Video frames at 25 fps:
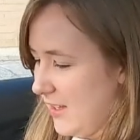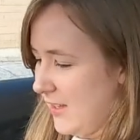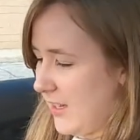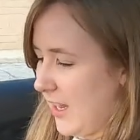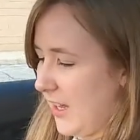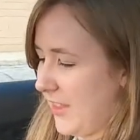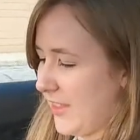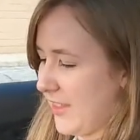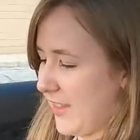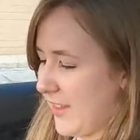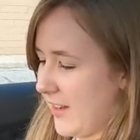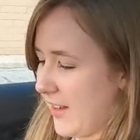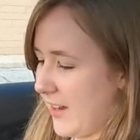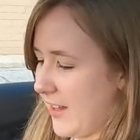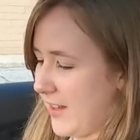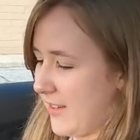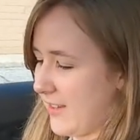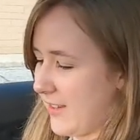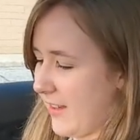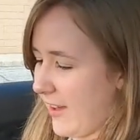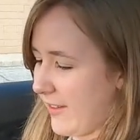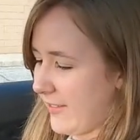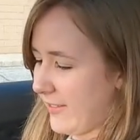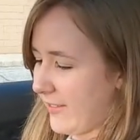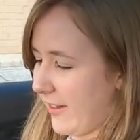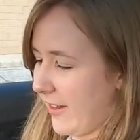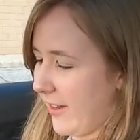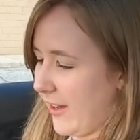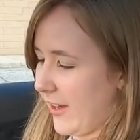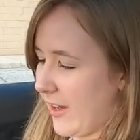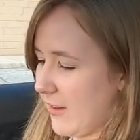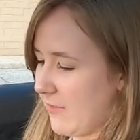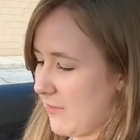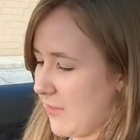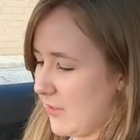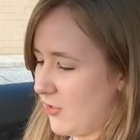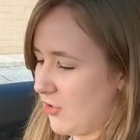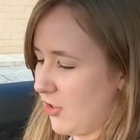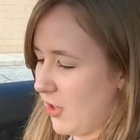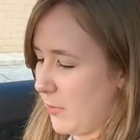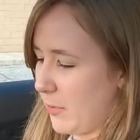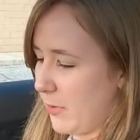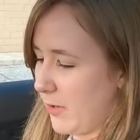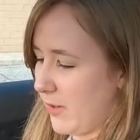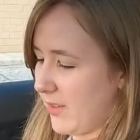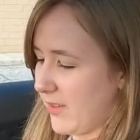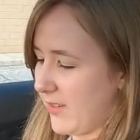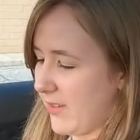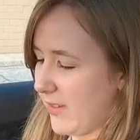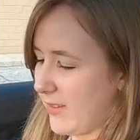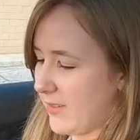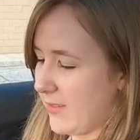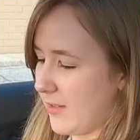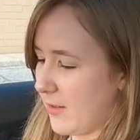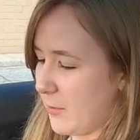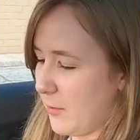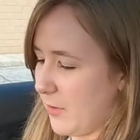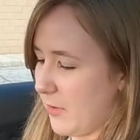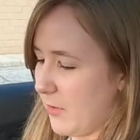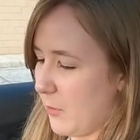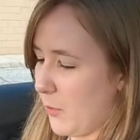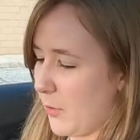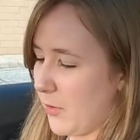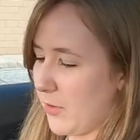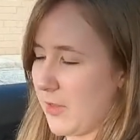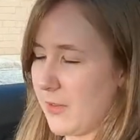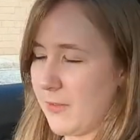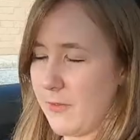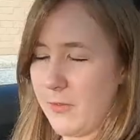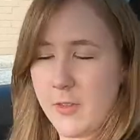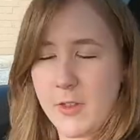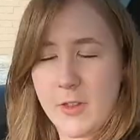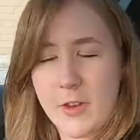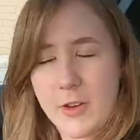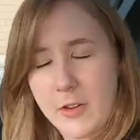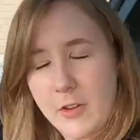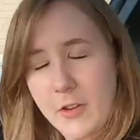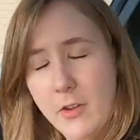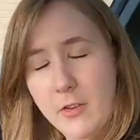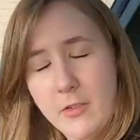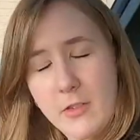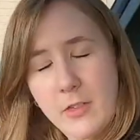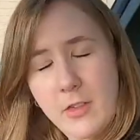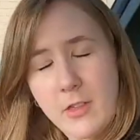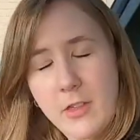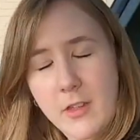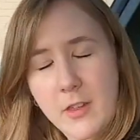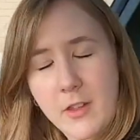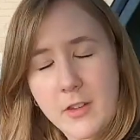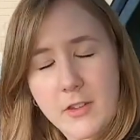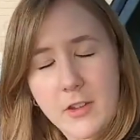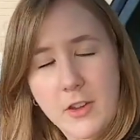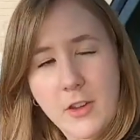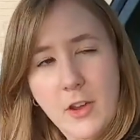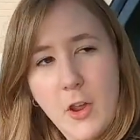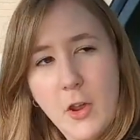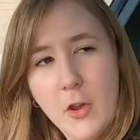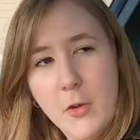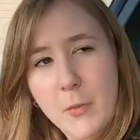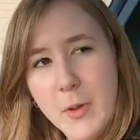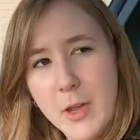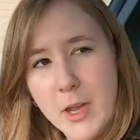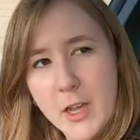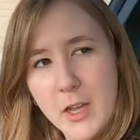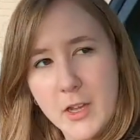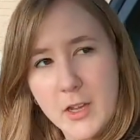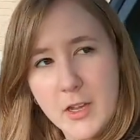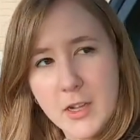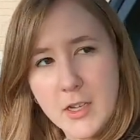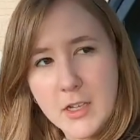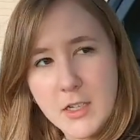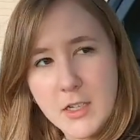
Nathan is asking if the JBL system is worth it for the, the Tacoma.